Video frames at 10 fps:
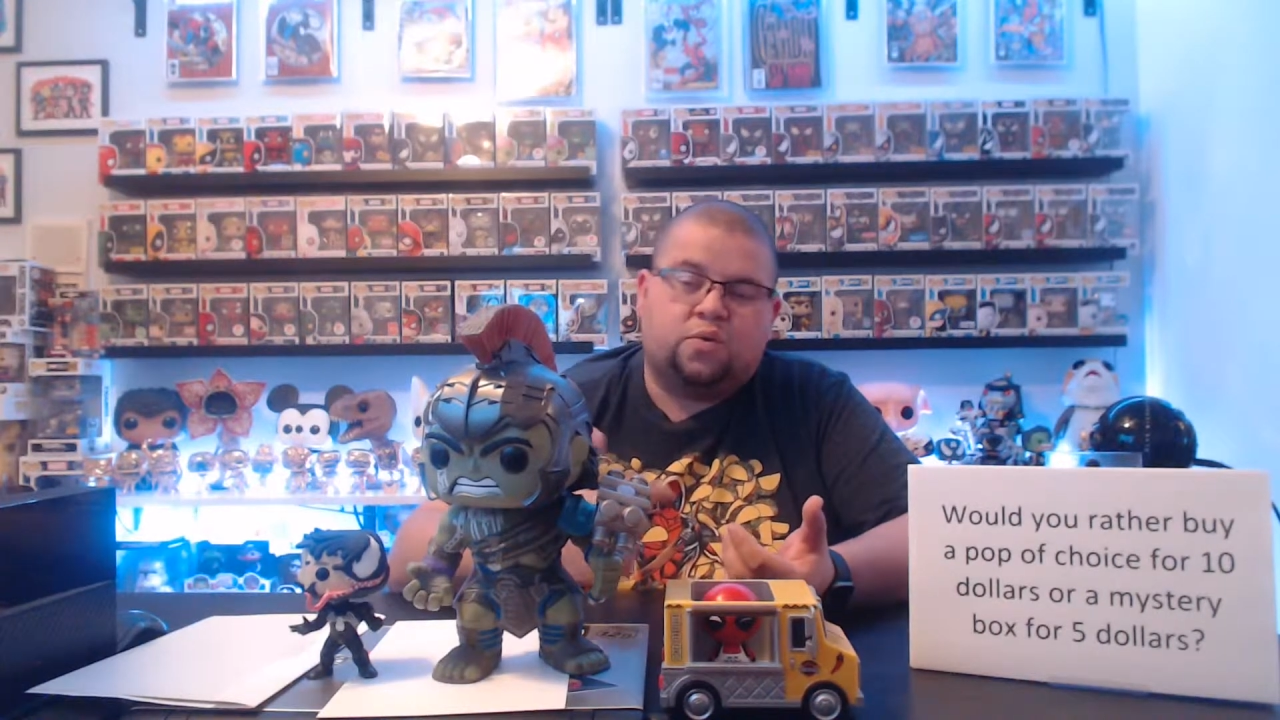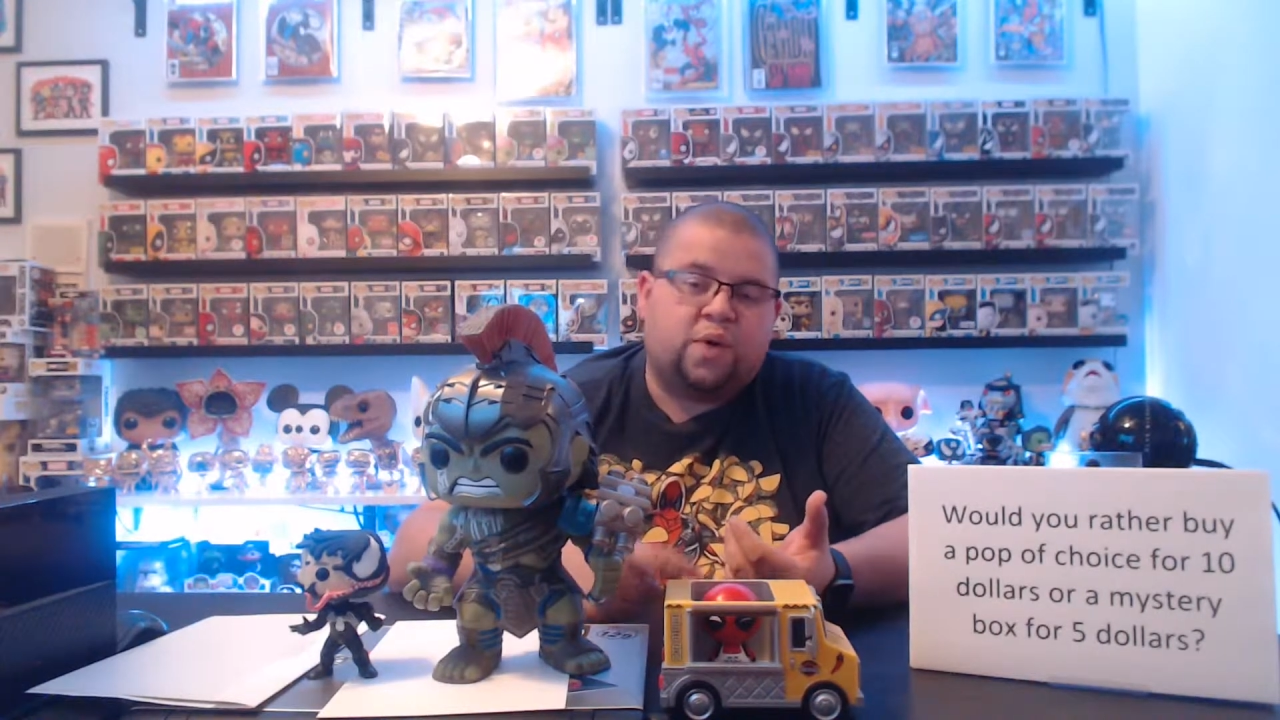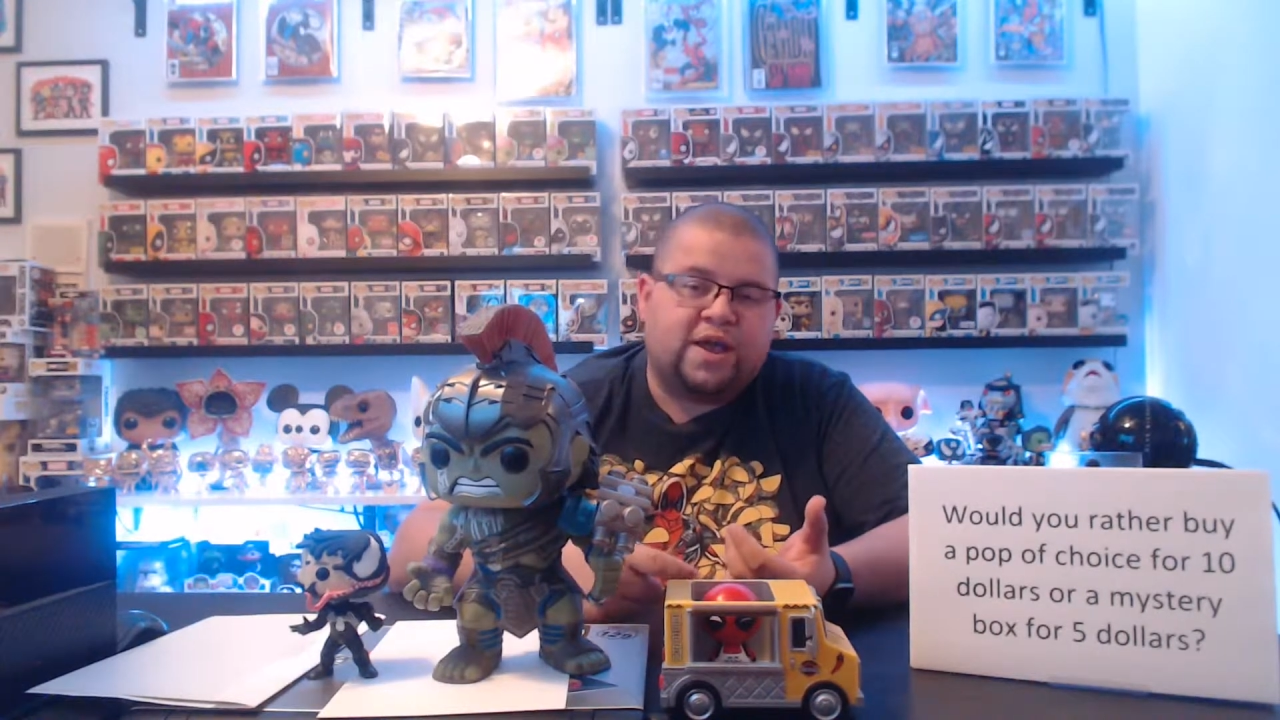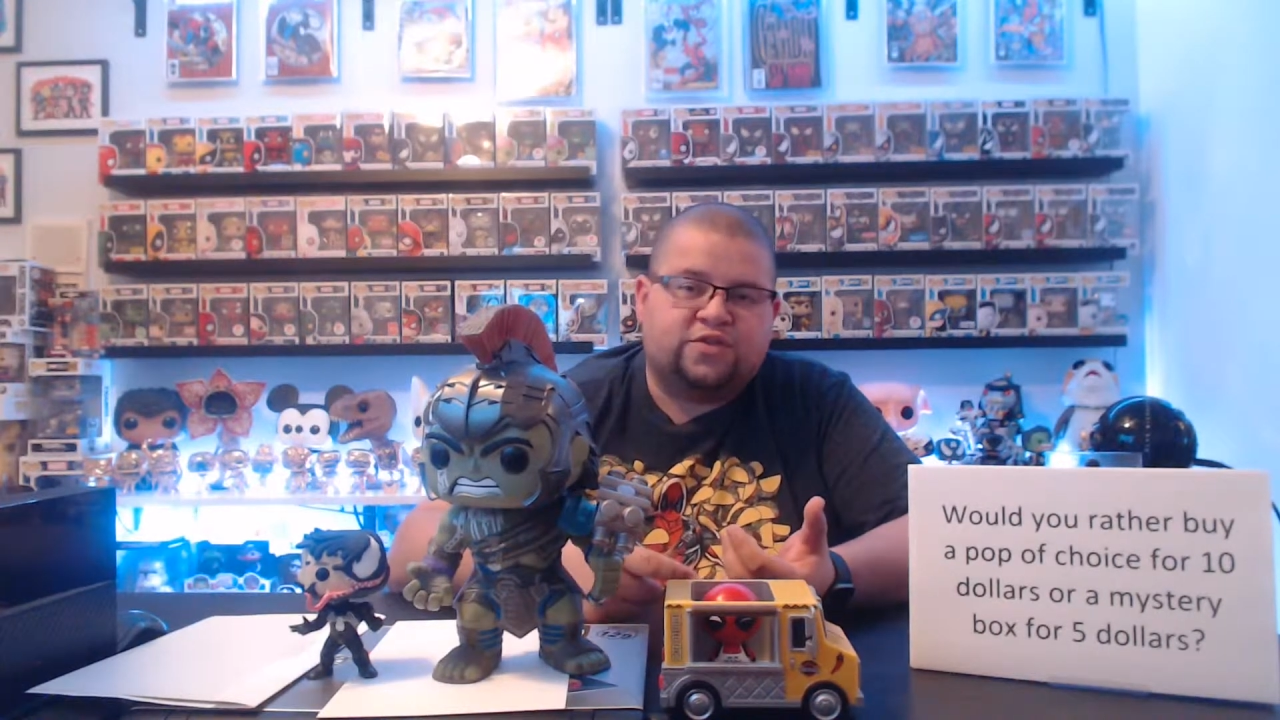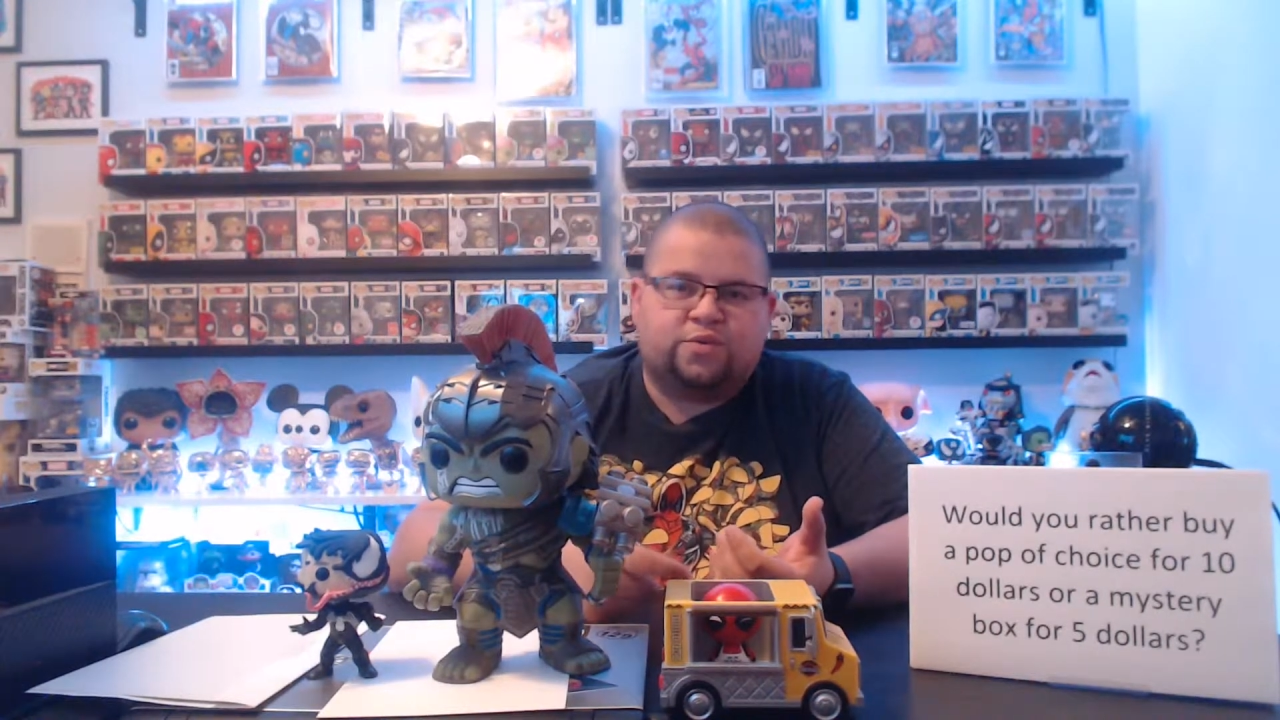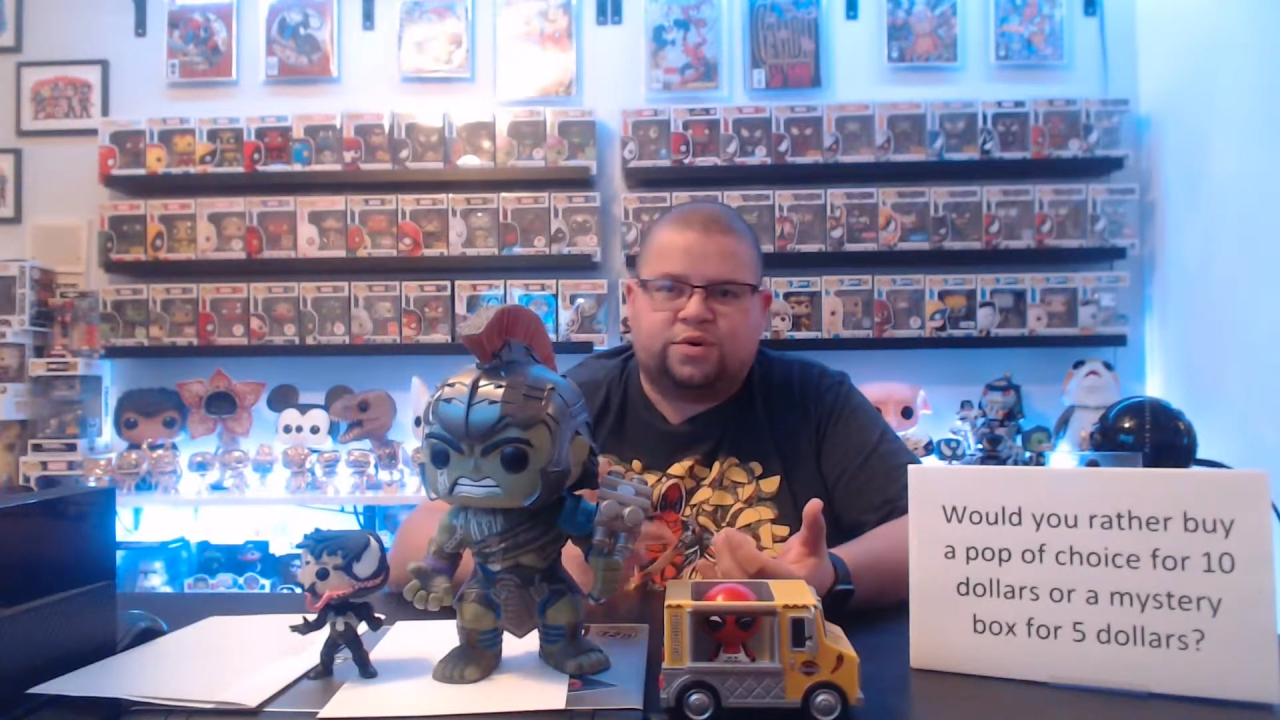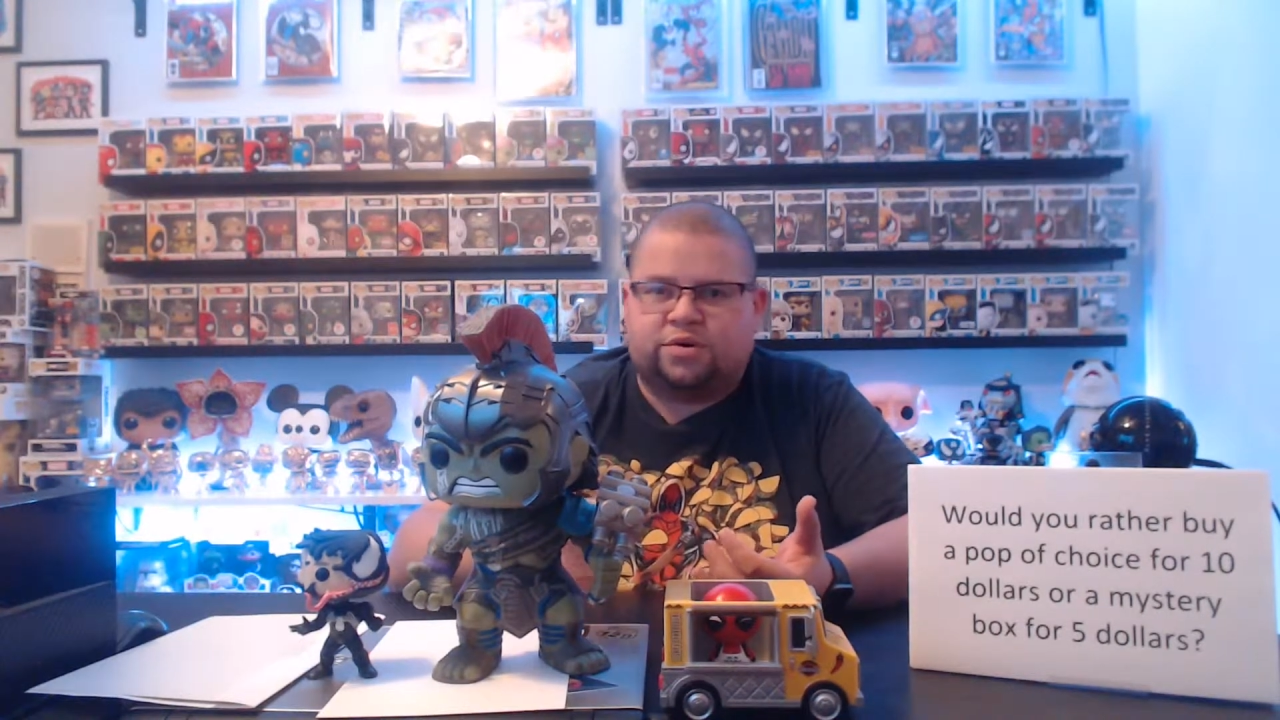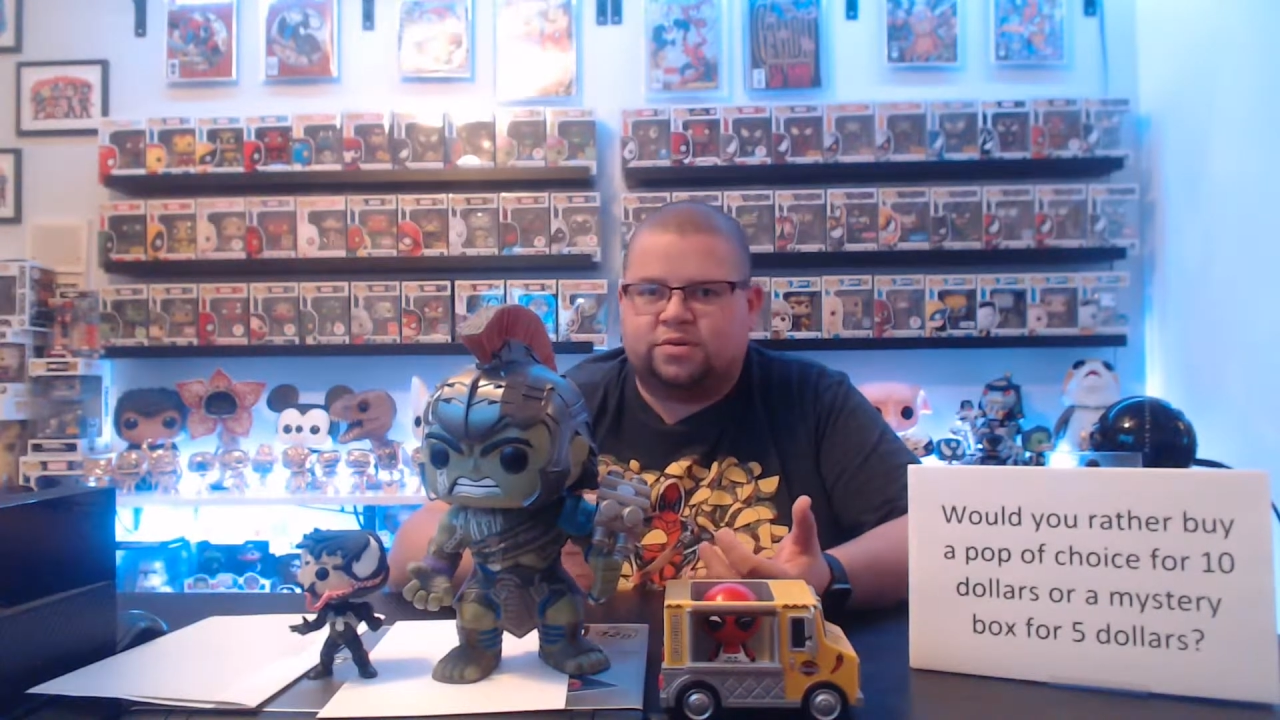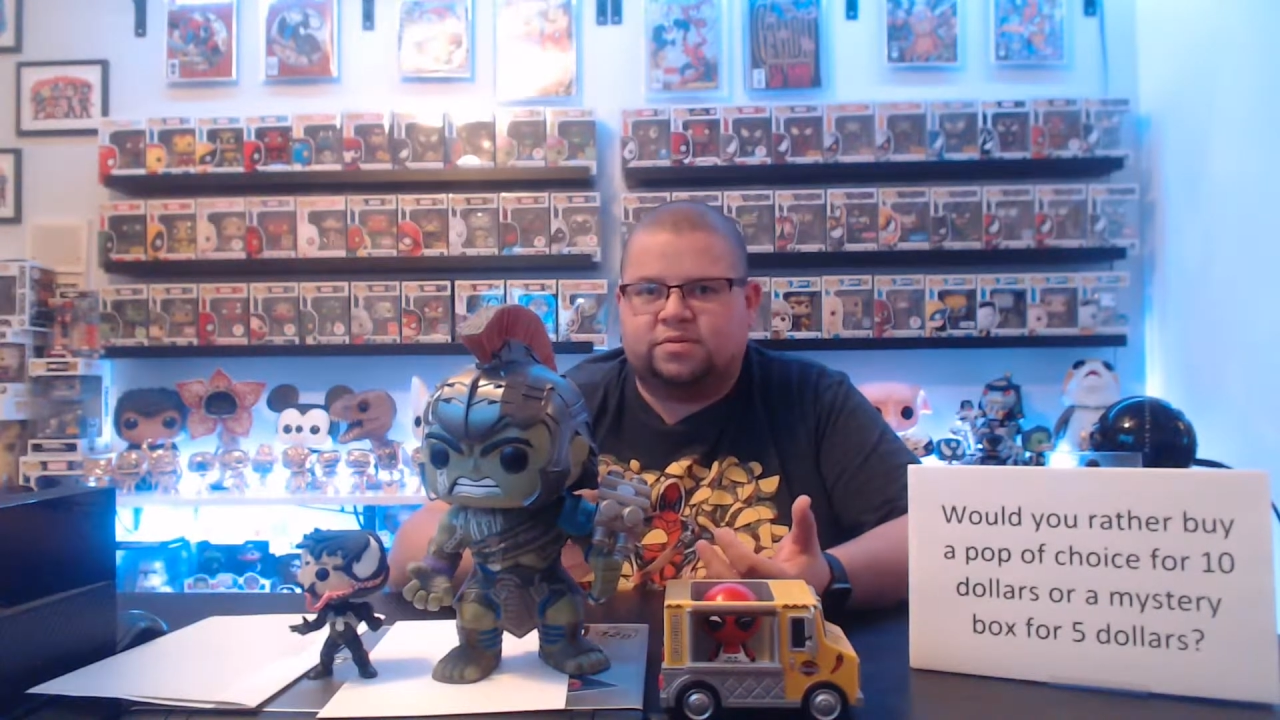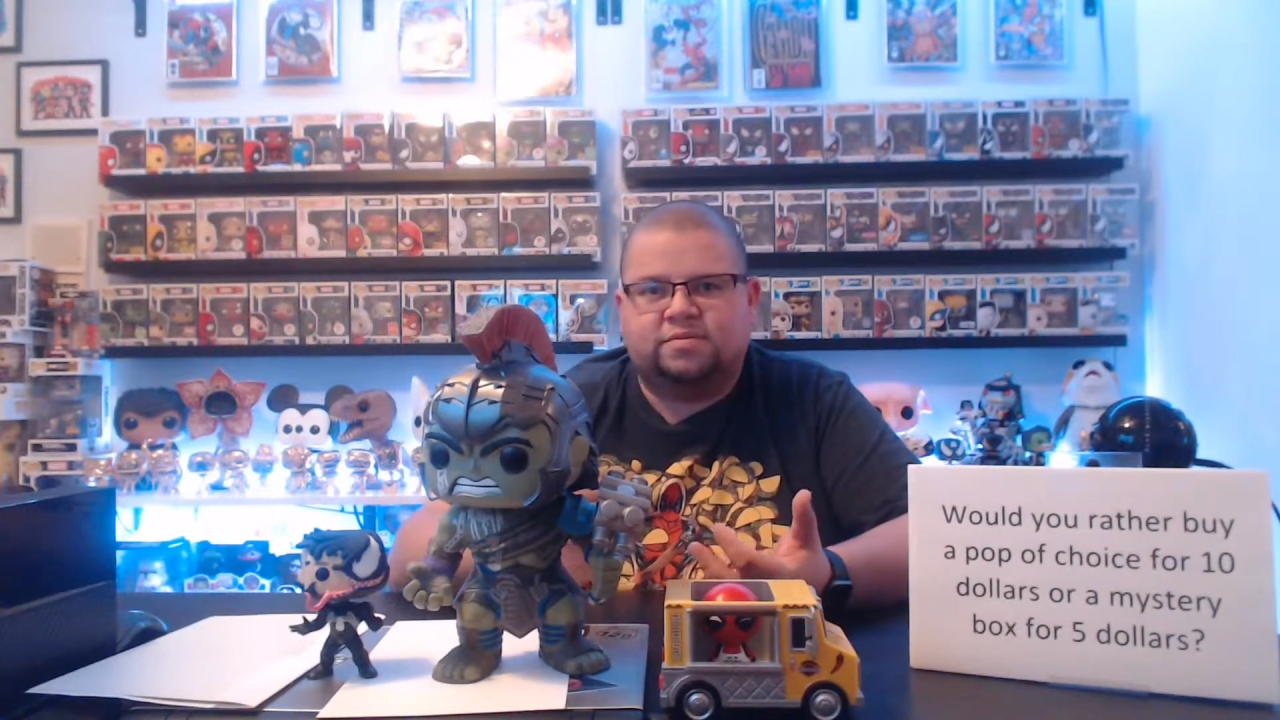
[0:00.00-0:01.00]
Wayne's
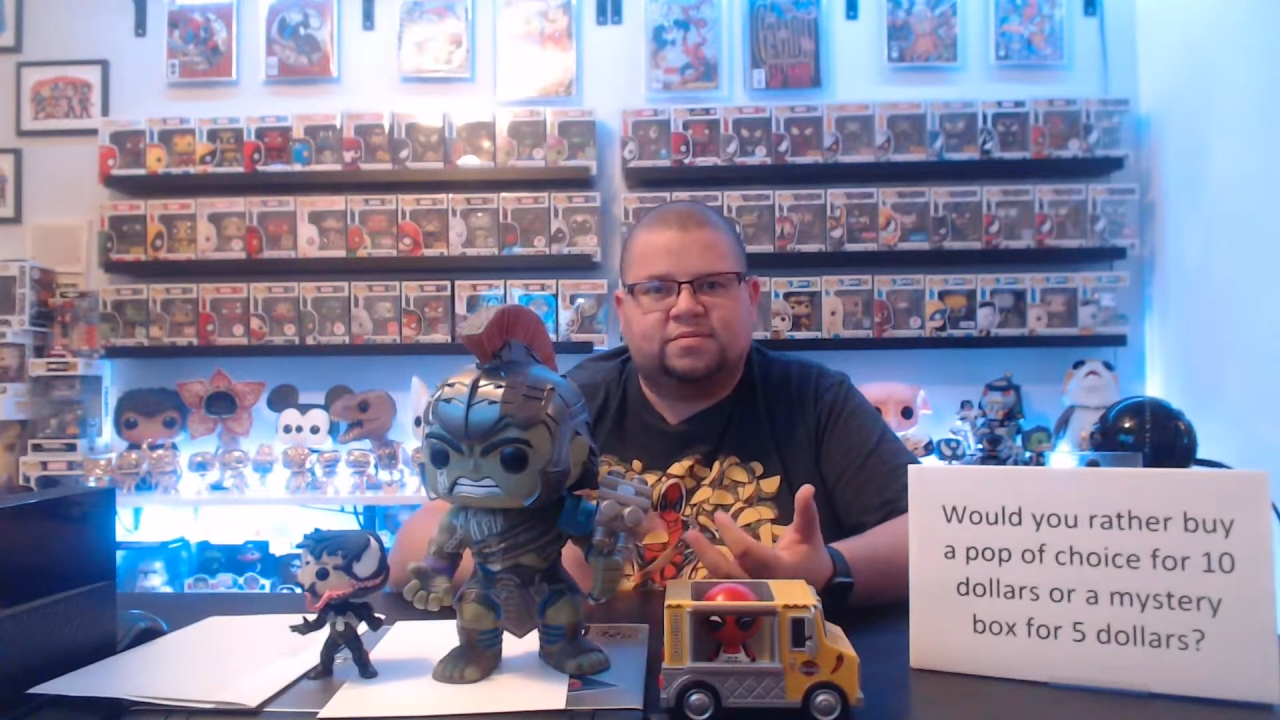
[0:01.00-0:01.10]
World,